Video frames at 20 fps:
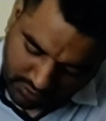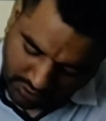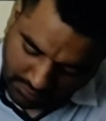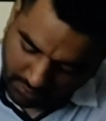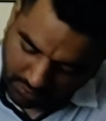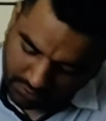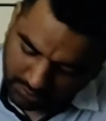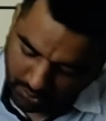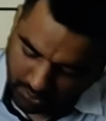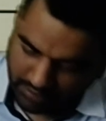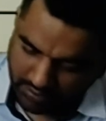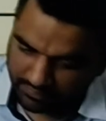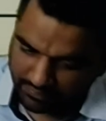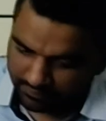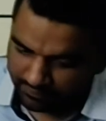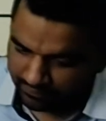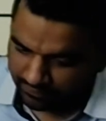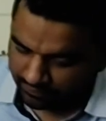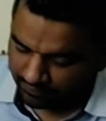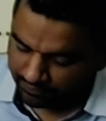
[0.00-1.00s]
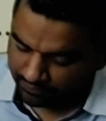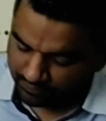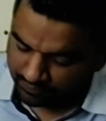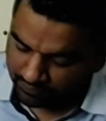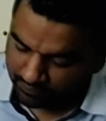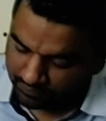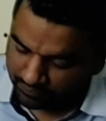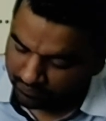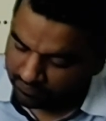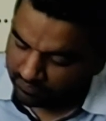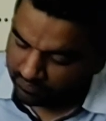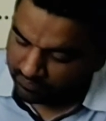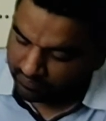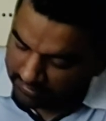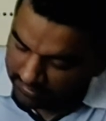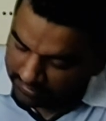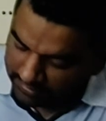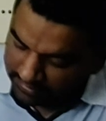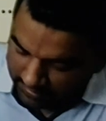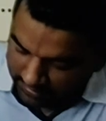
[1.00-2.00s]
Chaperone's protein.
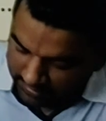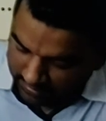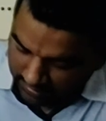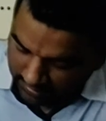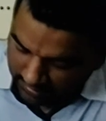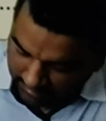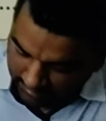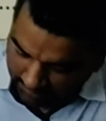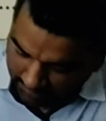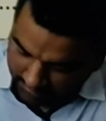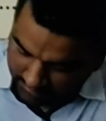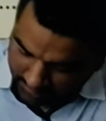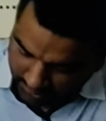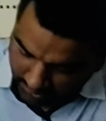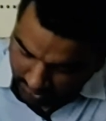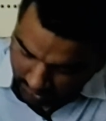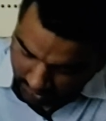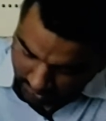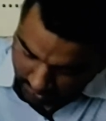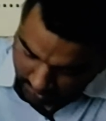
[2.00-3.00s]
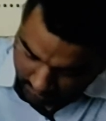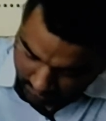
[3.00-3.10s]
And this happens due to